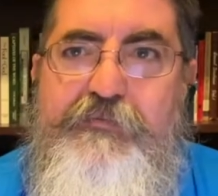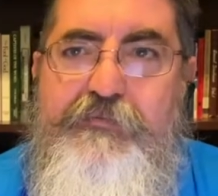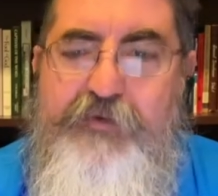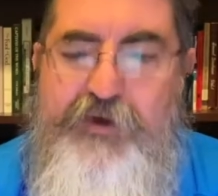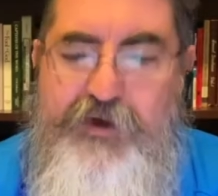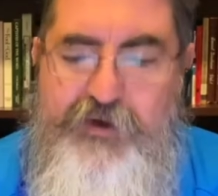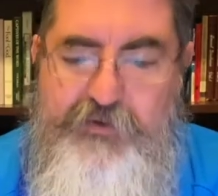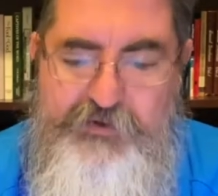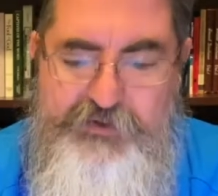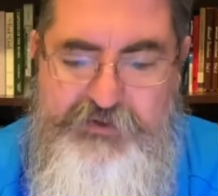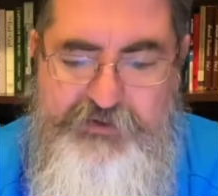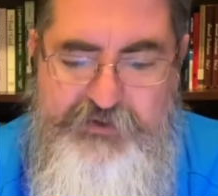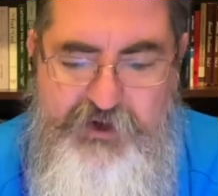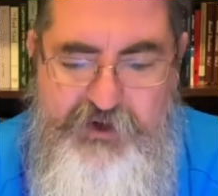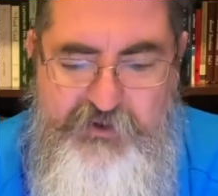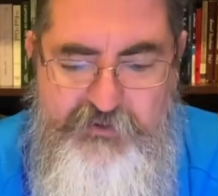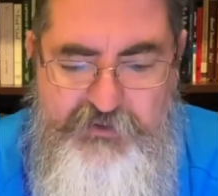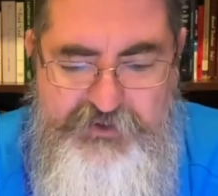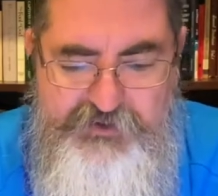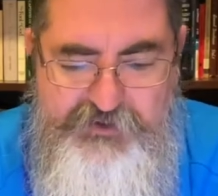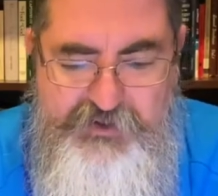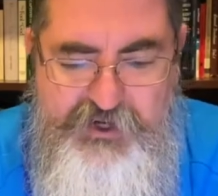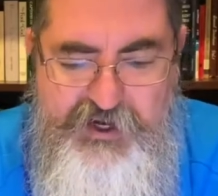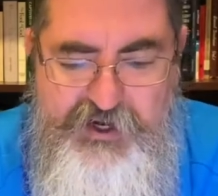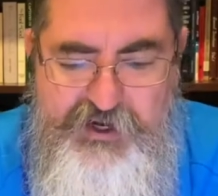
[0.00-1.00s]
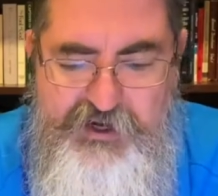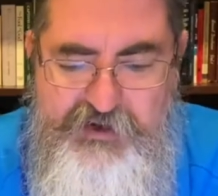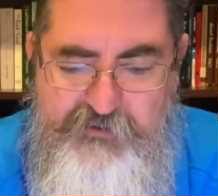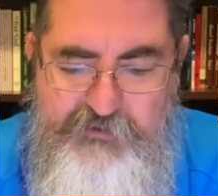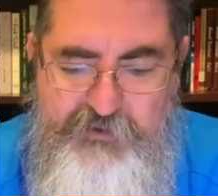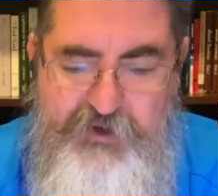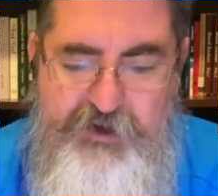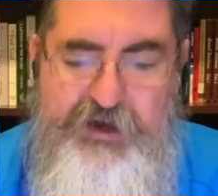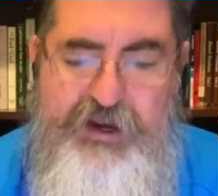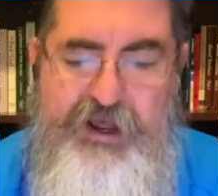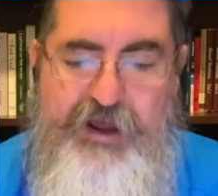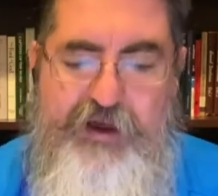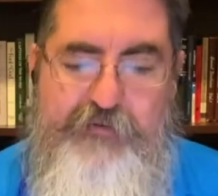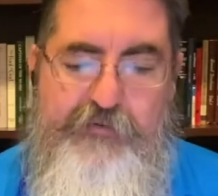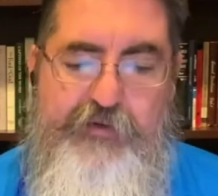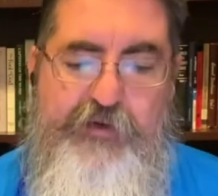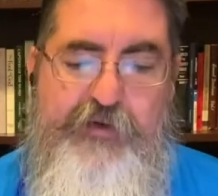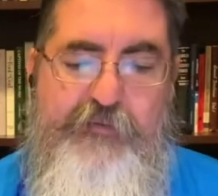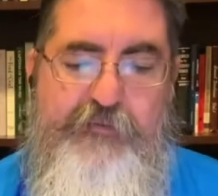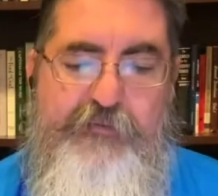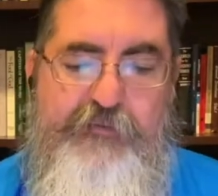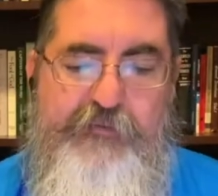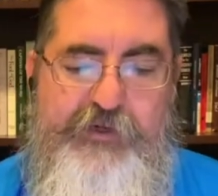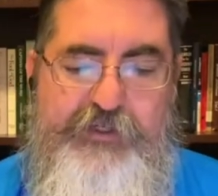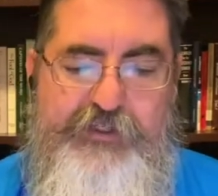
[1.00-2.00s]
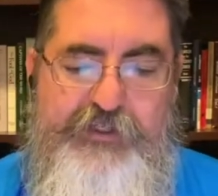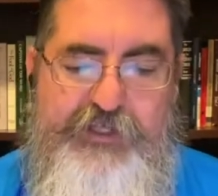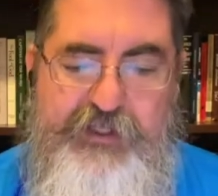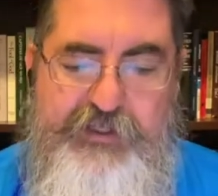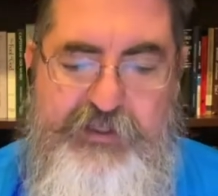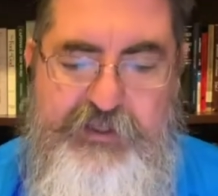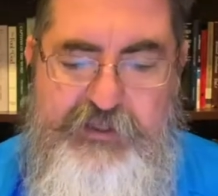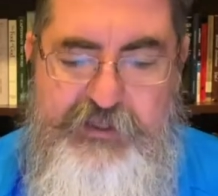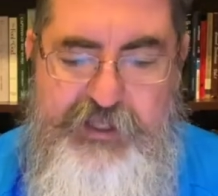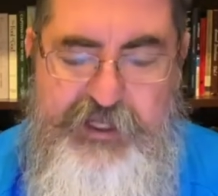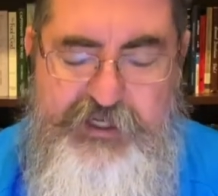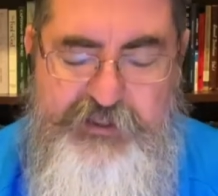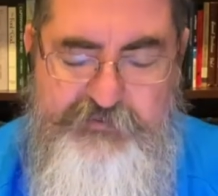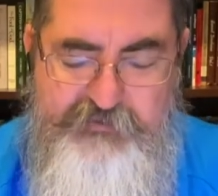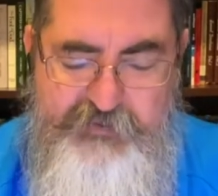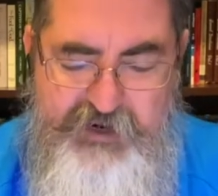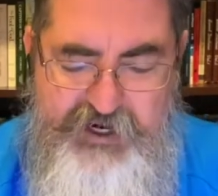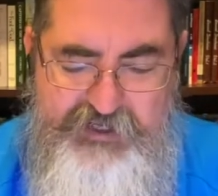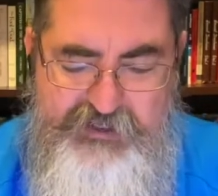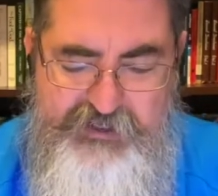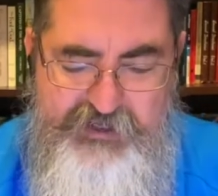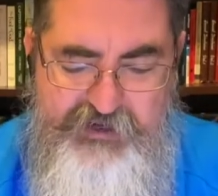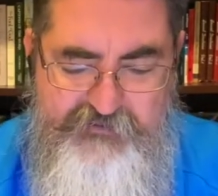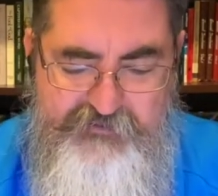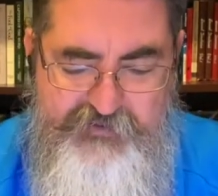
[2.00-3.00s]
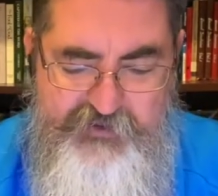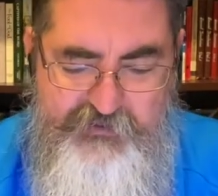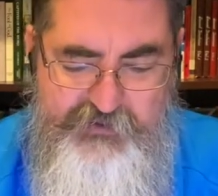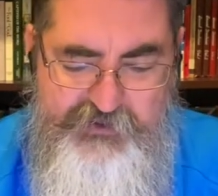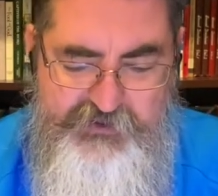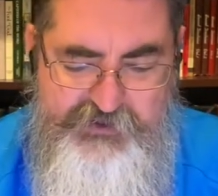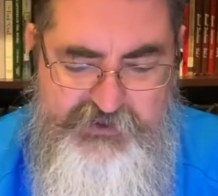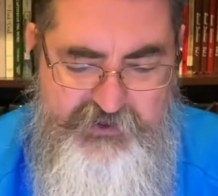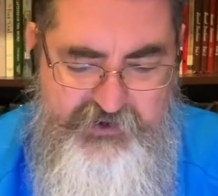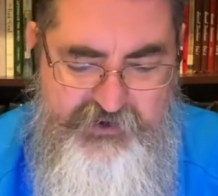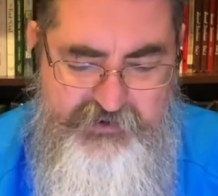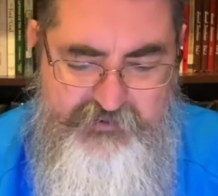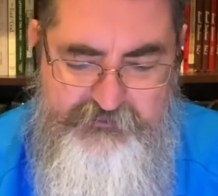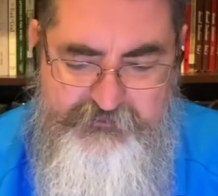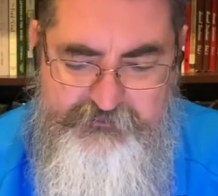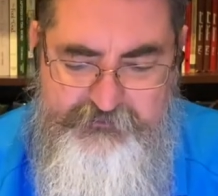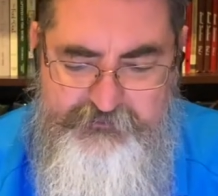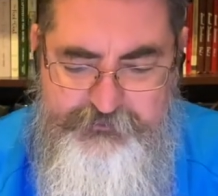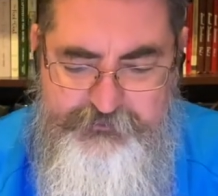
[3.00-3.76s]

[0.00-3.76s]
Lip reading: Always will have. We see that that's baked in from the start.